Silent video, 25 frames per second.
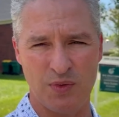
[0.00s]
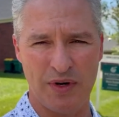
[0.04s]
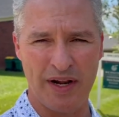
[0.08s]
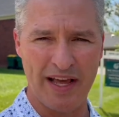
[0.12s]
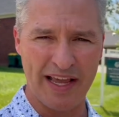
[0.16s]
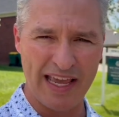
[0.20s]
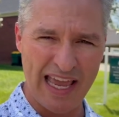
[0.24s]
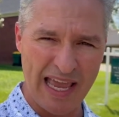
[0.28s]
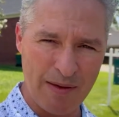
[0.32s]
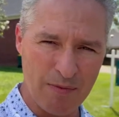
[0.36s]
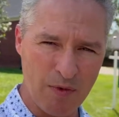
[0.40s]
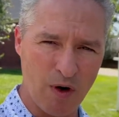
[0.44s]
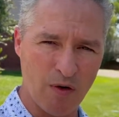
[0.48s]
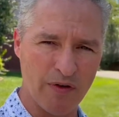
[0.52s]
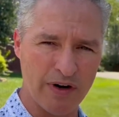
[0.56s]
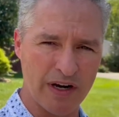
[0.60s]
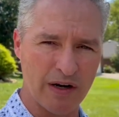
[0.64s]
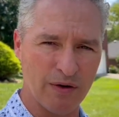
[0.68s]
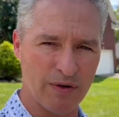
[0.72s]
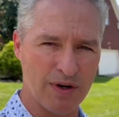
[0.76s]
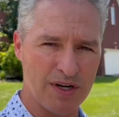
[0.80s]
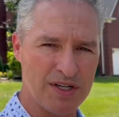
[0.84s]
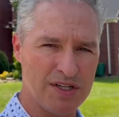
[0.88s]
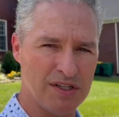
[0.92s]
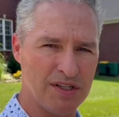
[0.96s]
When I came over
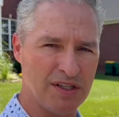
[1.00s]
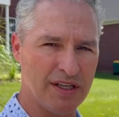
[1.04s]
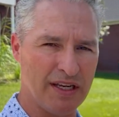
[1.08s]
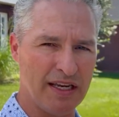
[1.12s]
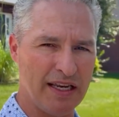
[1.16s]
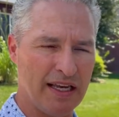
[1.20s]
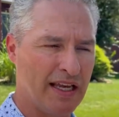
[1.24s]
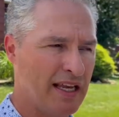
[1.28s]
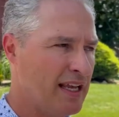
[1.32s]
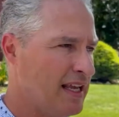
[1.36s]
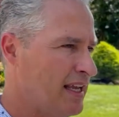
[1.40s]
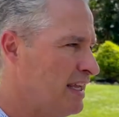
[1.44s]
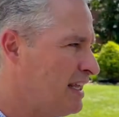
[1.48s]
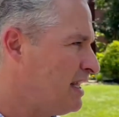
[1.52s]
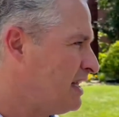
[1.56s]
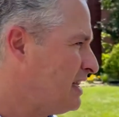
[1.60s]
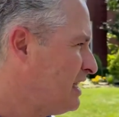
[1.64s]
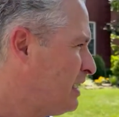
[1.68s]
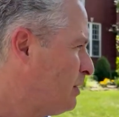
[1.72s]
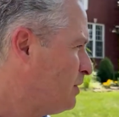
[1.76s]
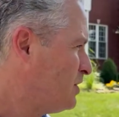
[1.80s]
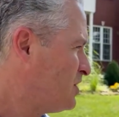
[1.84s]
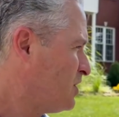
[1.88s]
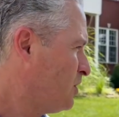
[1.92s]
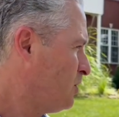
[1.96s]
here originally,
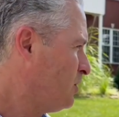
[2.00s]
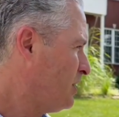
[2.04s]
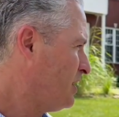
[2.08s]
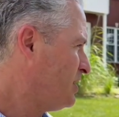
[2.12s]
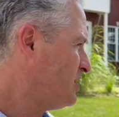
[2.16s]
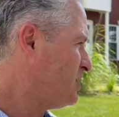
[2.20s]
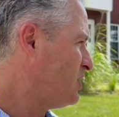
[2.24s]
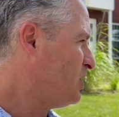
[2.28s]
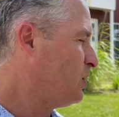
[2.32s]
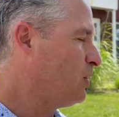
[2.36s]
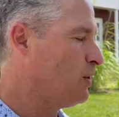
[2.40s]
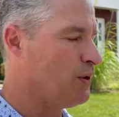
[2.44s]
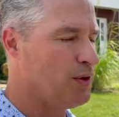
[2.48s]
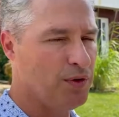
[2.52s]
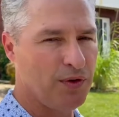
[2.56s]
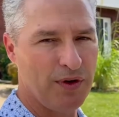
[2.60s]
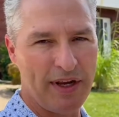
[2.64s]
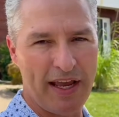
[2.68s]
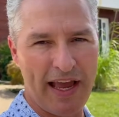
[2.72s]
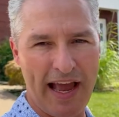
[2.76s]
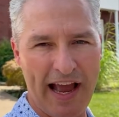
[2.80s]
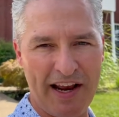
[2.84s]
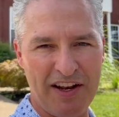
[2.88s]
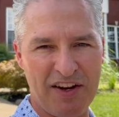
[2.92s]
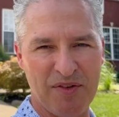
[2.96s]
there was only two or
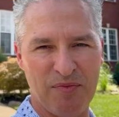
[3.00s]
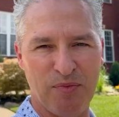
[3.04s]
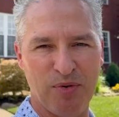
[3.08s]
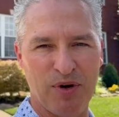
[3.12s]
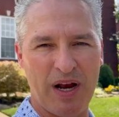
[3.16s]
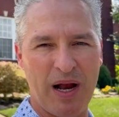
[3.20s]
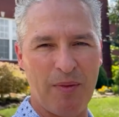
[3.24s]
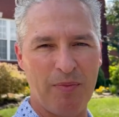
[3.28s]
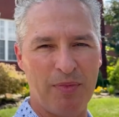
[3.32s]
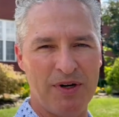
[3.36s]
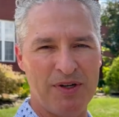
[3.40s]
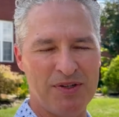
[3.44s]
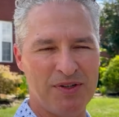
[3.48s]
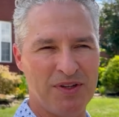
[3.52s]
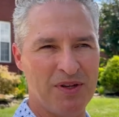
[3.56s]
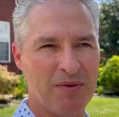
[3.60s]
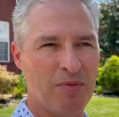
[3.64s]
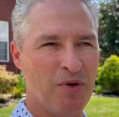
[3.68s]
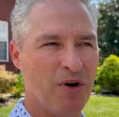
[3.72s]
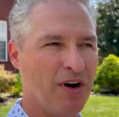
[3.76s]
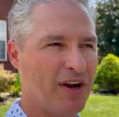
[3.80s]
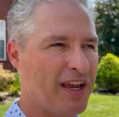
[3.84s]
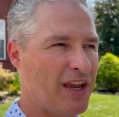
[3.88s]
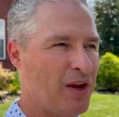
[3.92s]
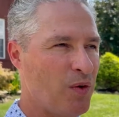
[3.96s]
three active properties on the
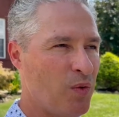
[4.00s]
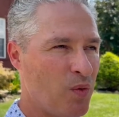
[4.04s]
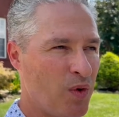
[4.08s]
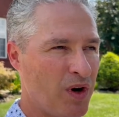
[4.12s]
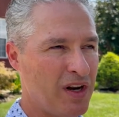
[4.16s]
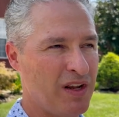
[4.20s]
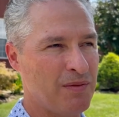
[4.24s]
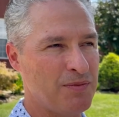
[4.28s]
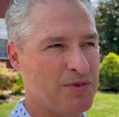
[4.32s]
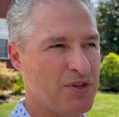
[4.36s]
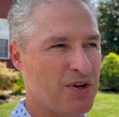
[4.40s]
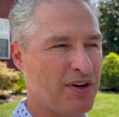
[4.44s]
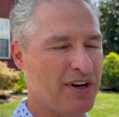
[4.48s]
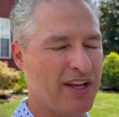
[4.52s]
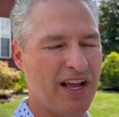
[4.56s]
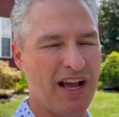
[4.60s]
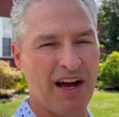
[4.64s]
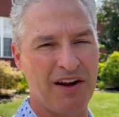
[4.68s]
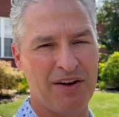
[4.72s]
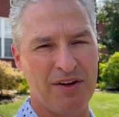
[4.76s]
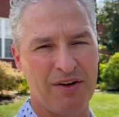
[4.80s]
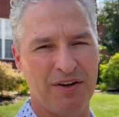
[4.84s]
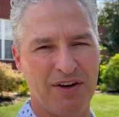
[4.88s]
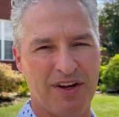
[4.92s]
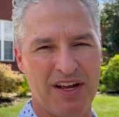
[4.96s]
market. One of them's already
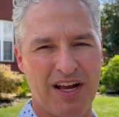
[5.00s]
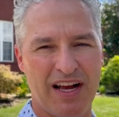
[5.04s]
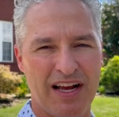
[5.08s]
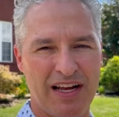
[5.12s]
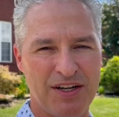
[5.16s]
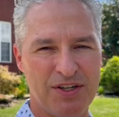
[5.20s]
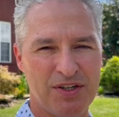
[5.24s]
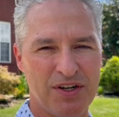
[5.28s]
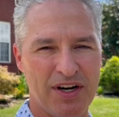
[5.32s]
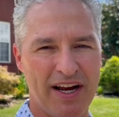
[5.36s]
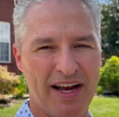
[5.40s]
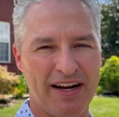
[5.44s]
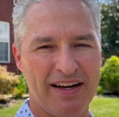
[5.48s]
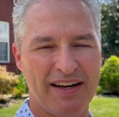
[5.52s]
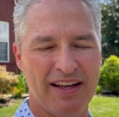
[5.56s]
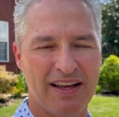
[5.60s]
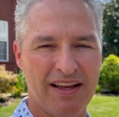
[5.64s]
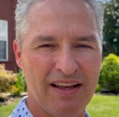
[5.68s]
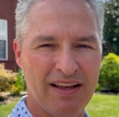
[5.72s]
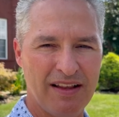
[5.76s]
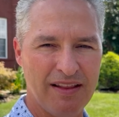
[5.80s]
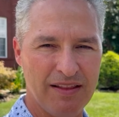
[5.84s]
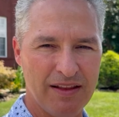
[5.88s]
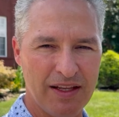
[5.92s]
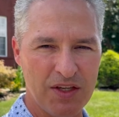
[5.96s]
gone under contract.
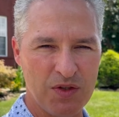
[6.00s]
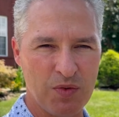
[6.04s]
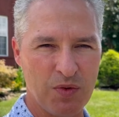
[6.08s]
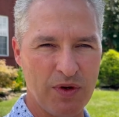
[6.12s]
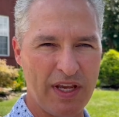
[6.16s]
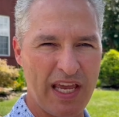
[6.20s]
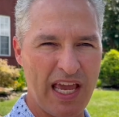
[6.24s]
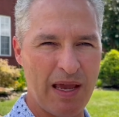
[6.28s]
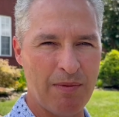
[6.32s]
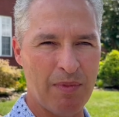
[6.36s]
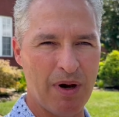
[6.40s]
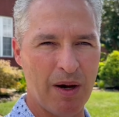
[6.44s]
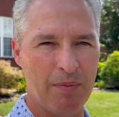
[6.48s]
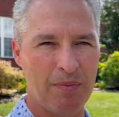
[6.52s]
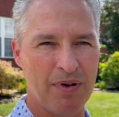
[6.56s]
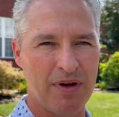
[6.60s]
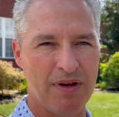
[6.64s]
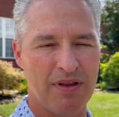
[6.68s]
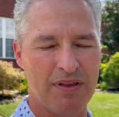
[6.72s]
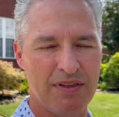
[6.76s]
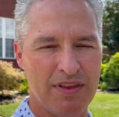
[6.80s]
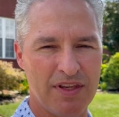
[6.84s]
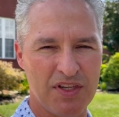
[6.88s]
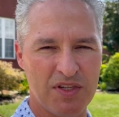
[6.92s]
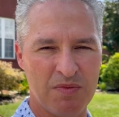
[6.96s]
This one came up
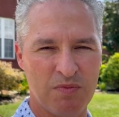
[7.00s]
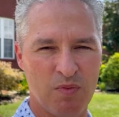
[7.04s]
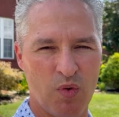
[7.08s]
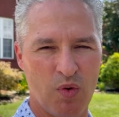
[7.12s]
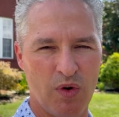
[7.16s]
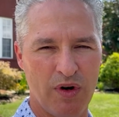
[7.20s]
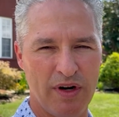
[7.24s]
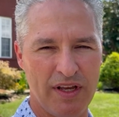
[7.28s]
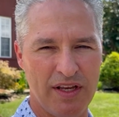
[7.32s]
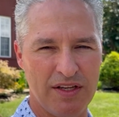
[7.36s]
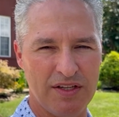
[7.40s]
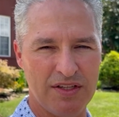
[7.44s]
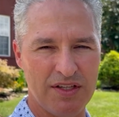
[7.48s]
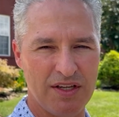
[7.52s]
this morning.